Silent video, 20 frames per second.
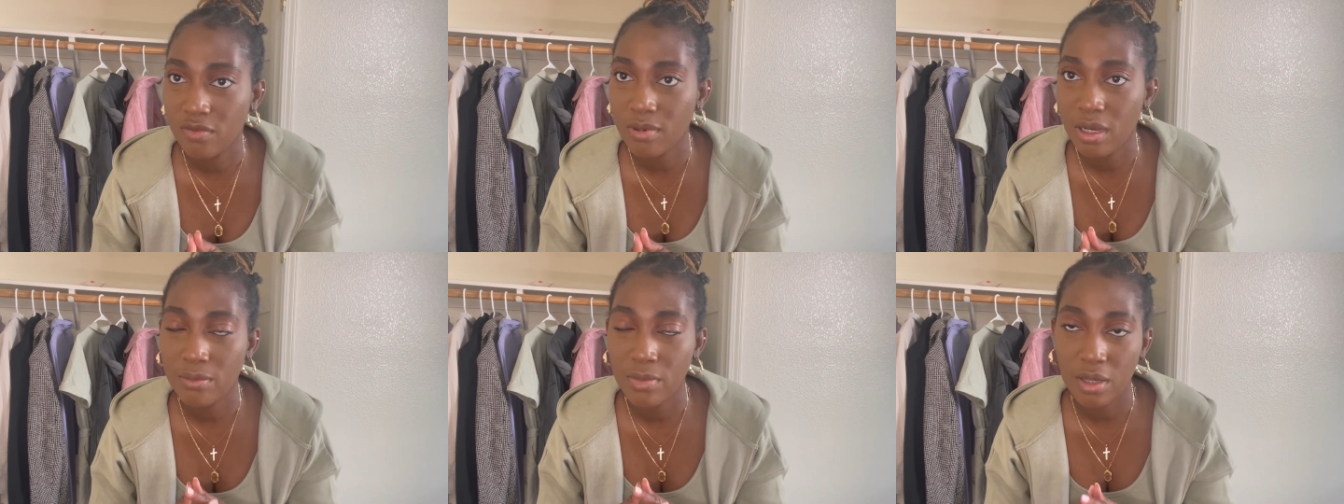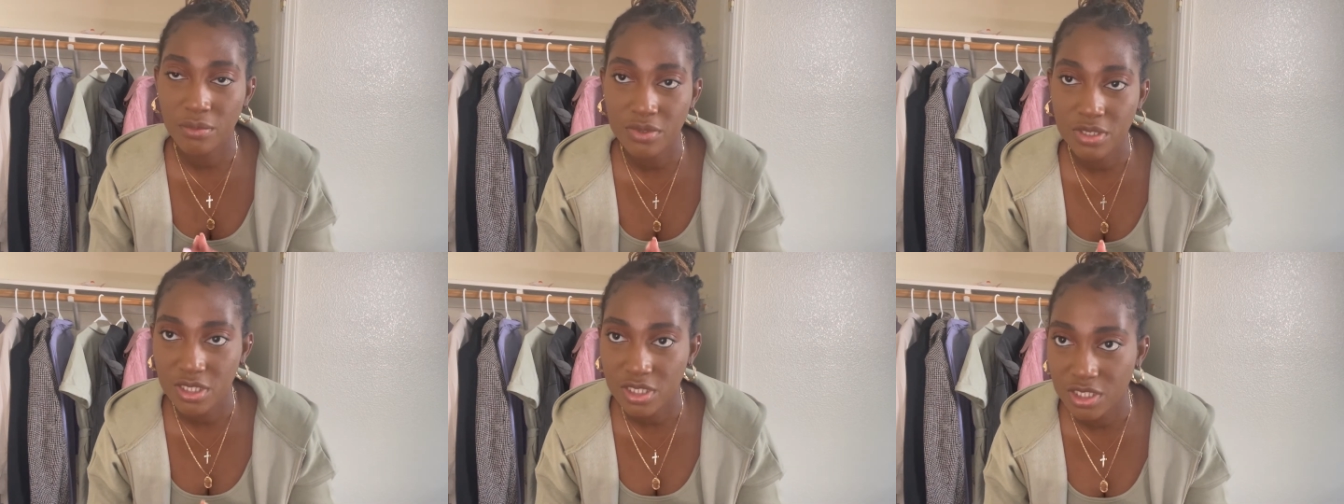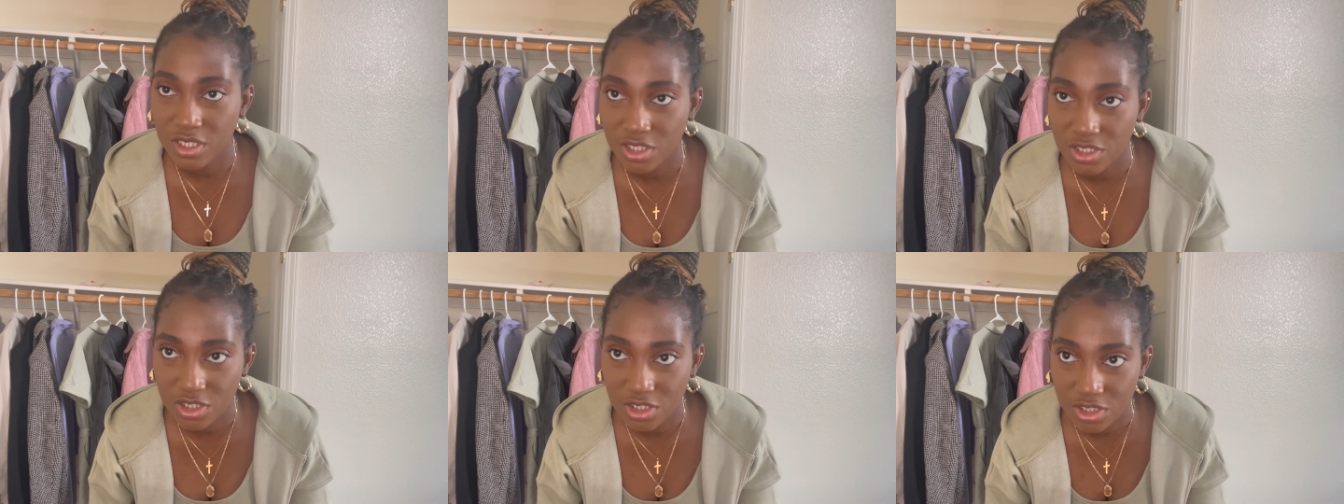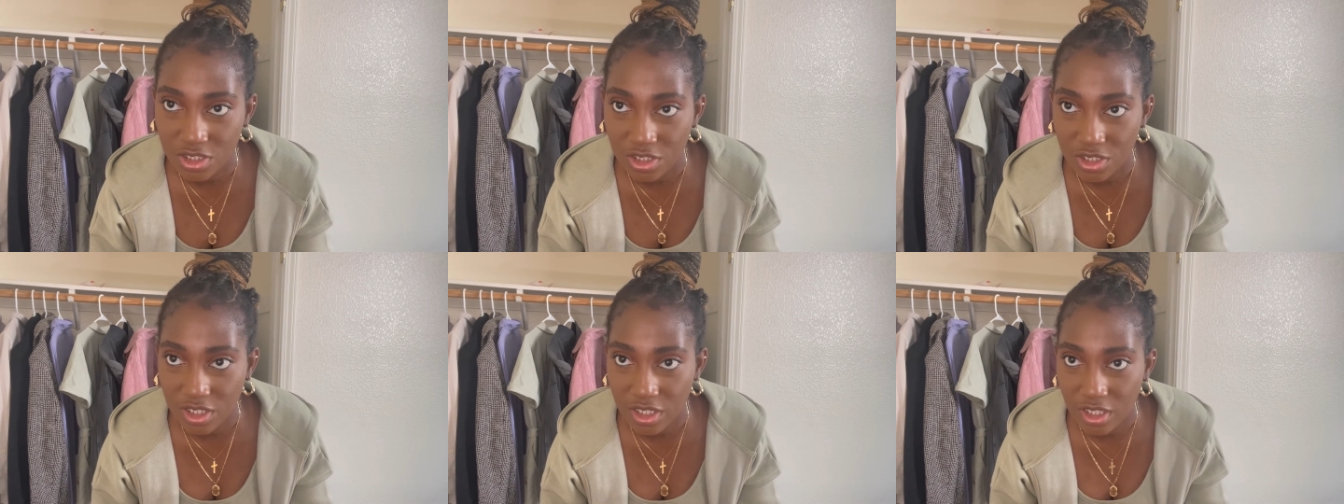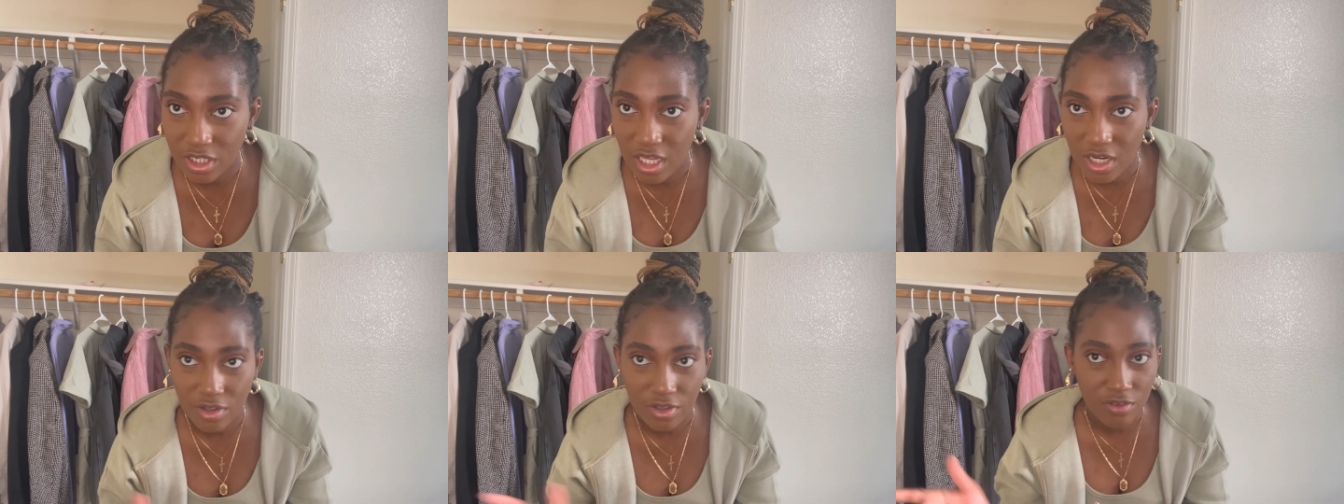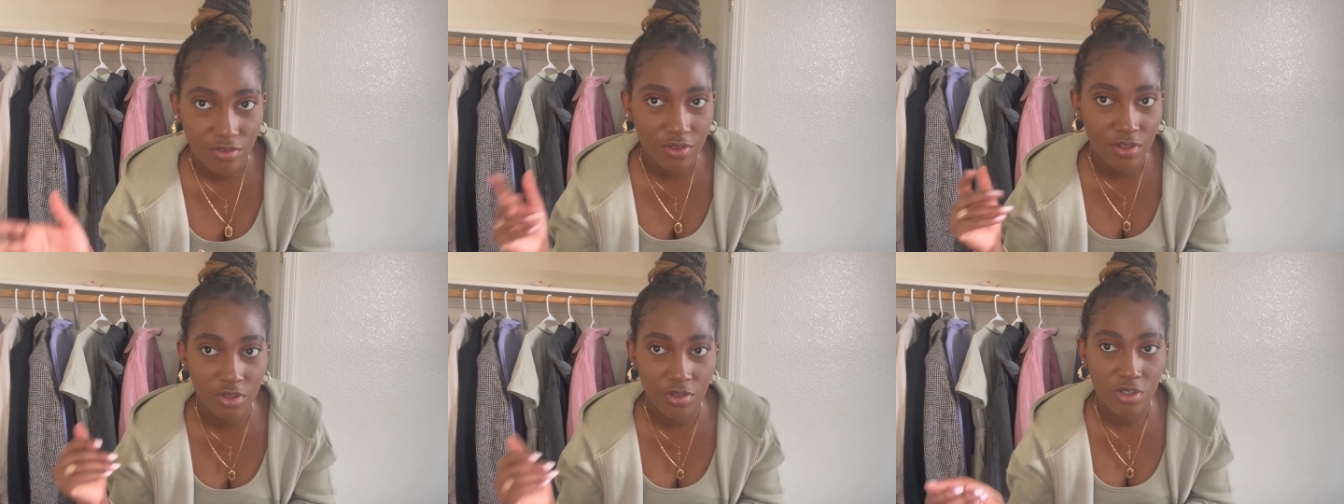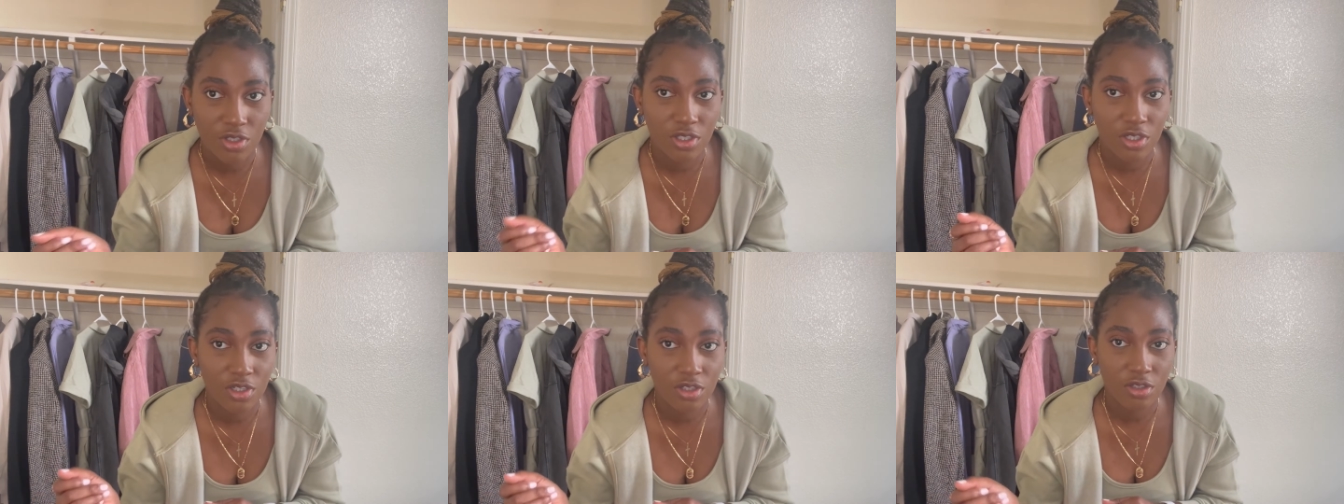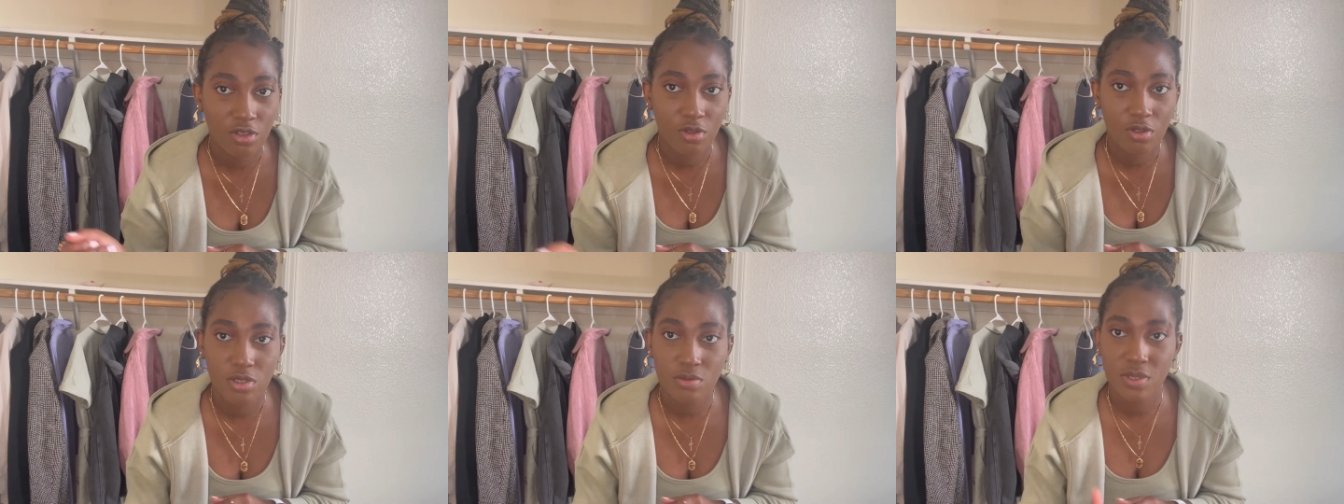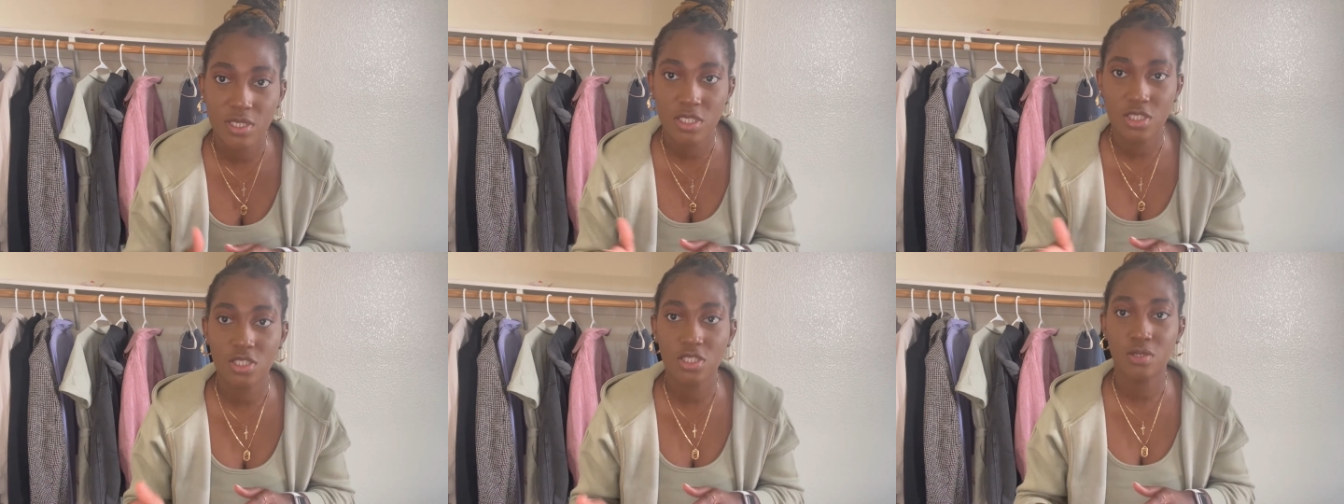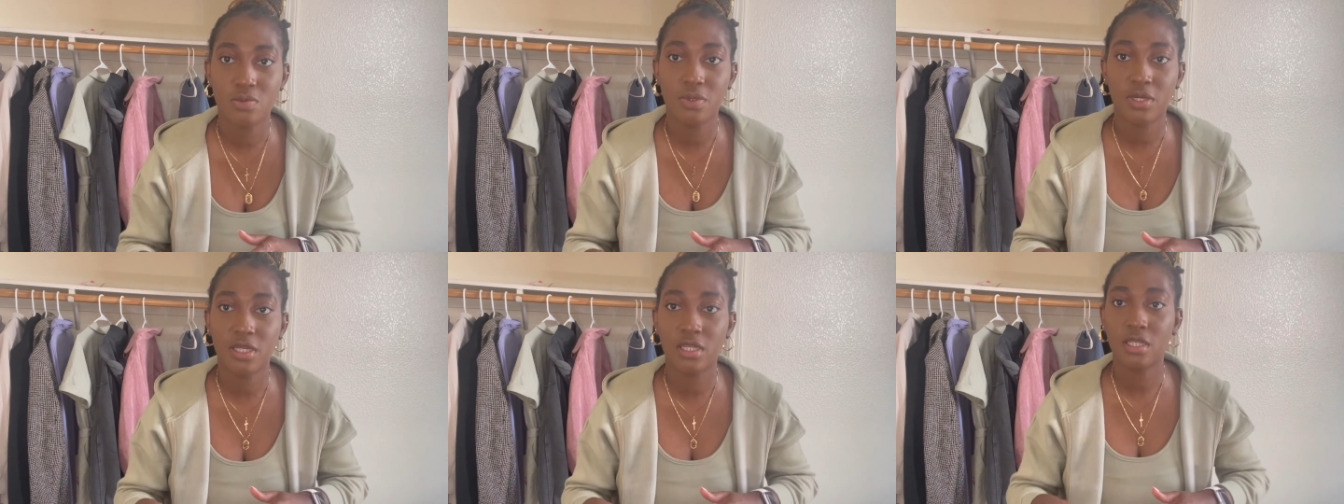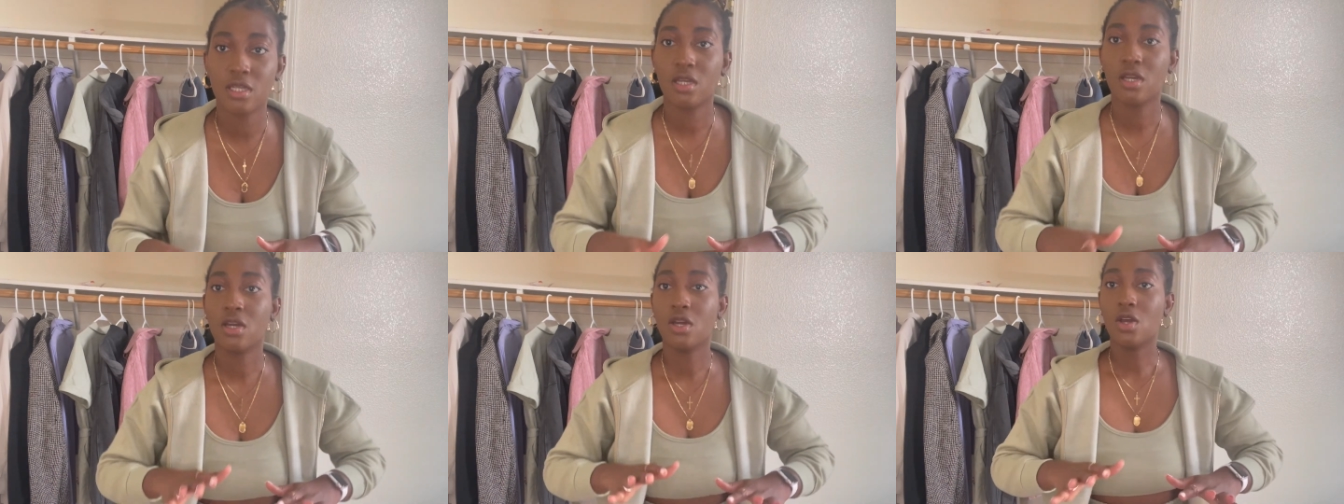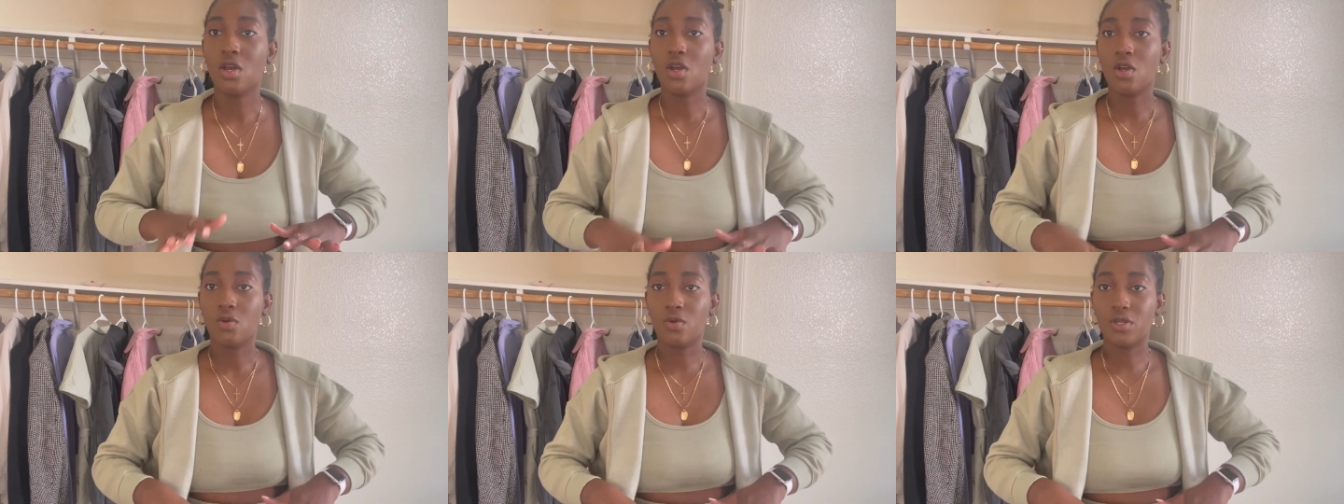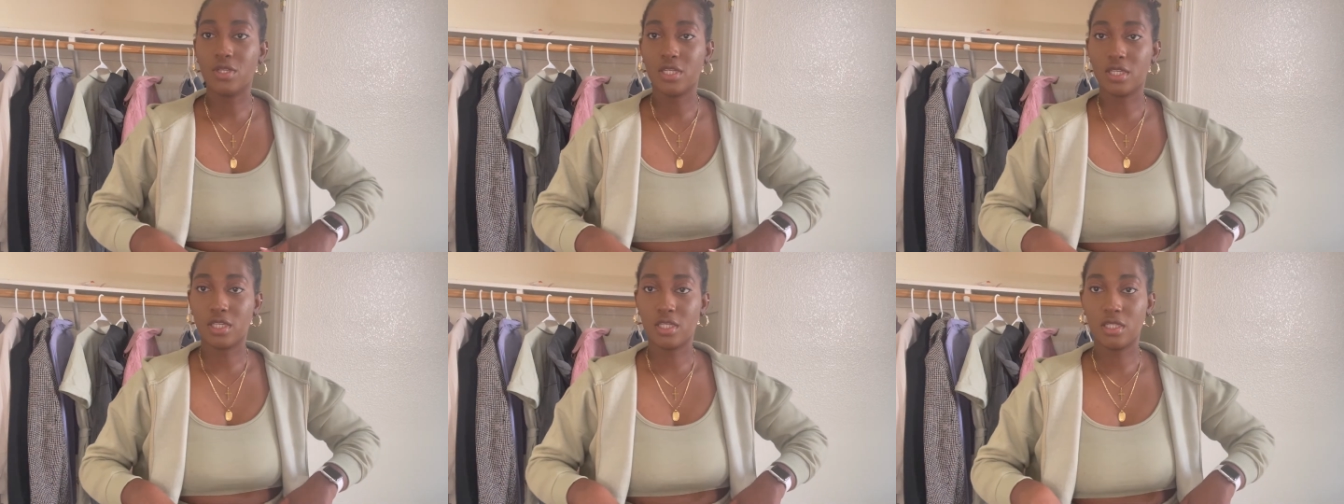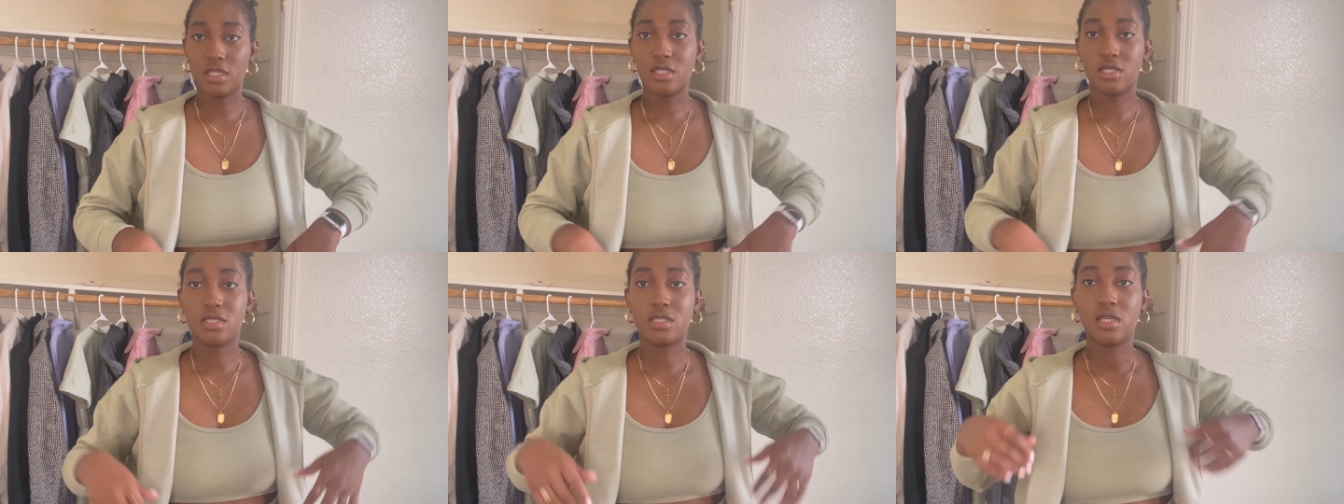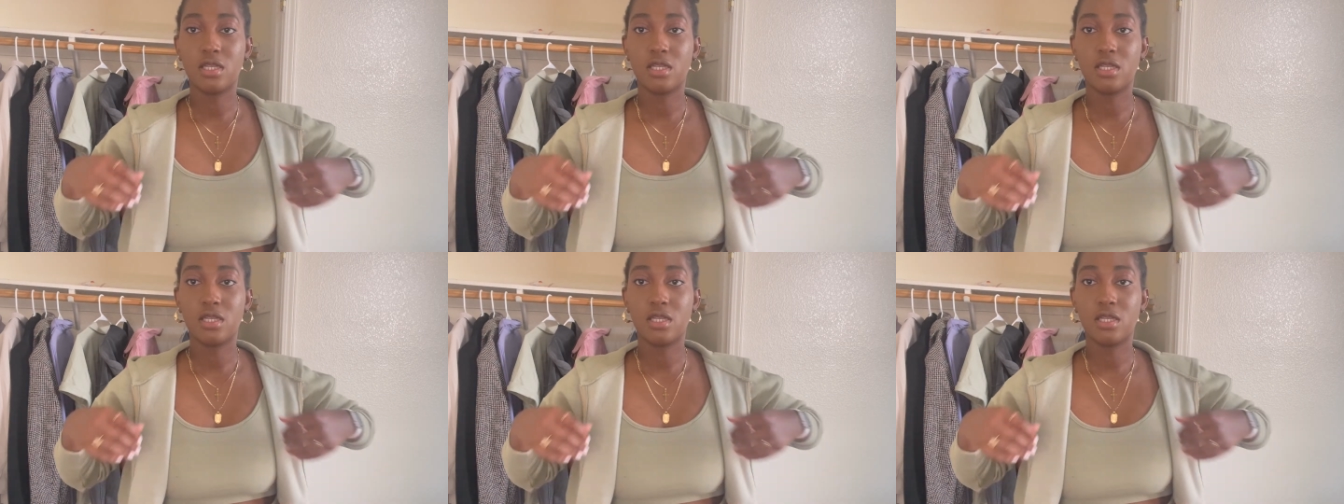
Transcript: My mom's in the kitchen cooking. I don't even know if you can hear the noise, but it's just being ridiculous.